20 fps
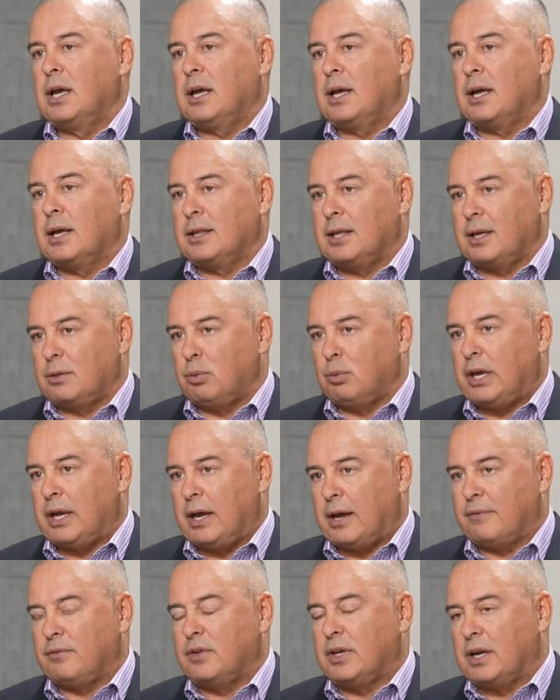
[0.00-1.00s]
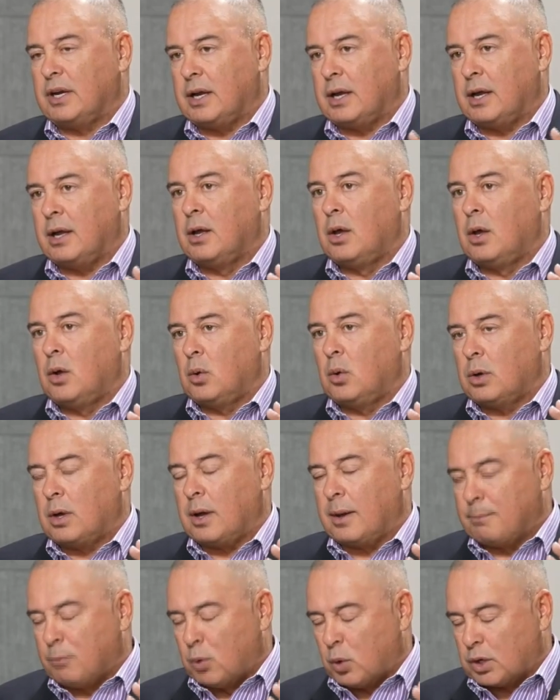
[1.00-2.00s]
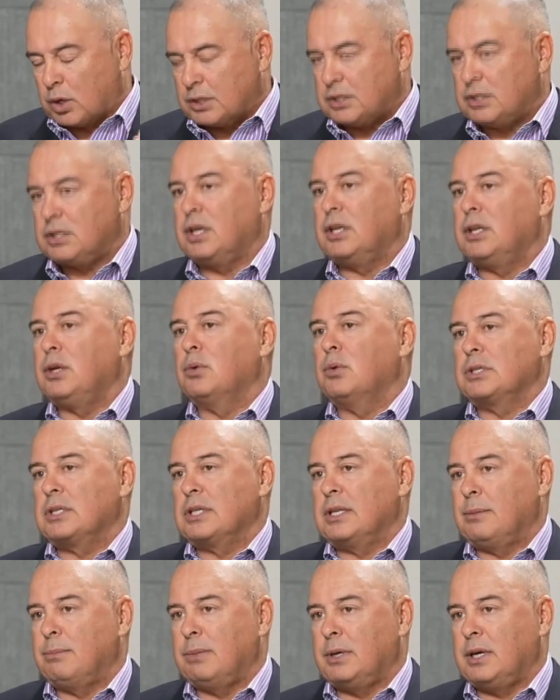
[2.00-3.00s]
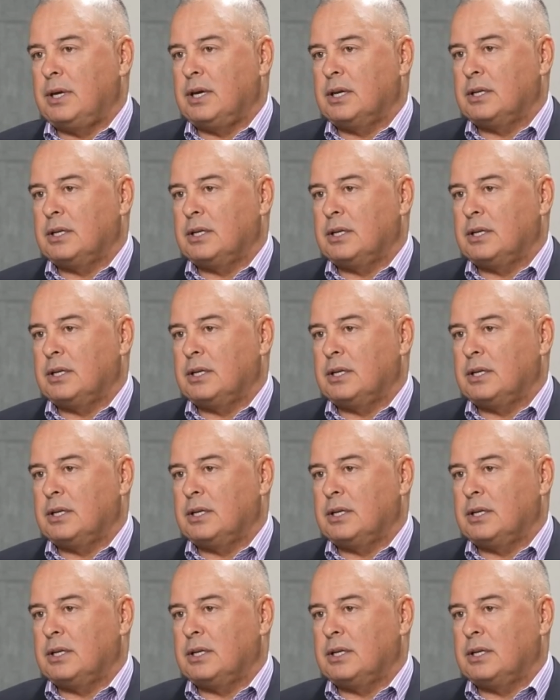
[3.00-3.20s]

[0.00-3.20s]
that we have that are more continuously being